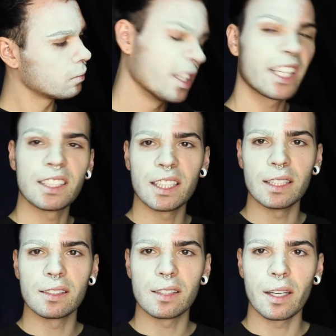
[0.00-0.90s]

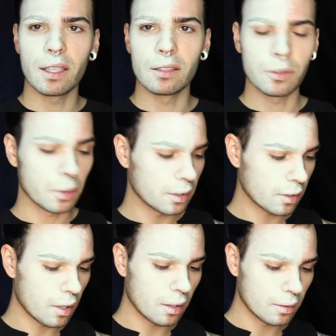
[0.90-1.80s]
Nicotine stain is what it's
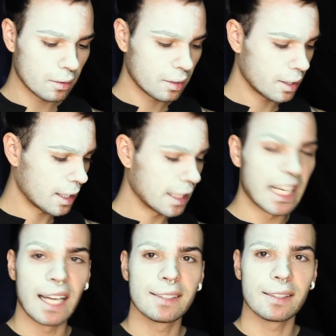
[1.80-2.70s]
called.
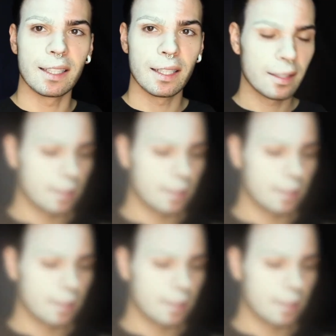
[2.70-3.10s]
Nasty.